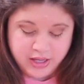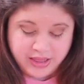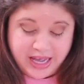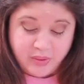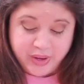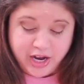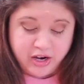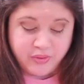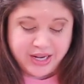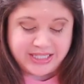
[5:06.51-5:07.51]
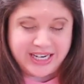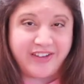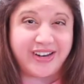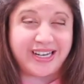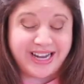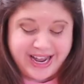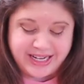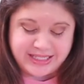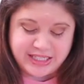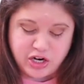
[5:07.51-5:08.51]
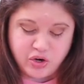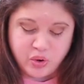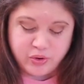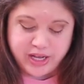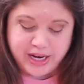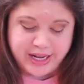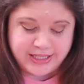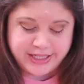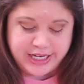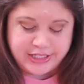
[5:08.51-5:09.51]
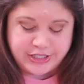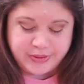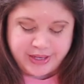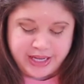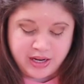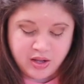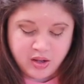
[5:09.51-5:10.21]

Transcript: That way our crust can have a nice golden tint to it